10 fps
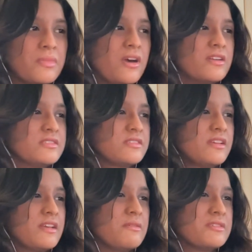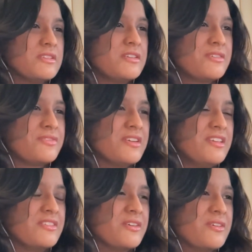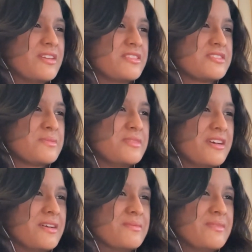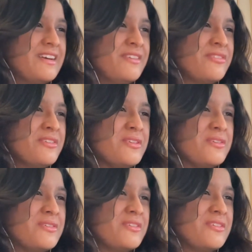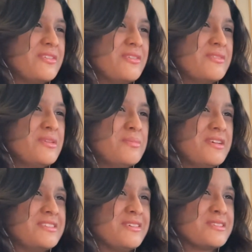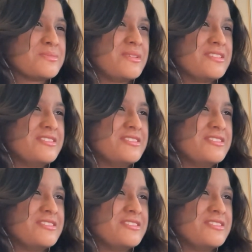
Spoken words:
honestly, it was a little funny though at the same time. I feel you know, when you play dodgeball and you're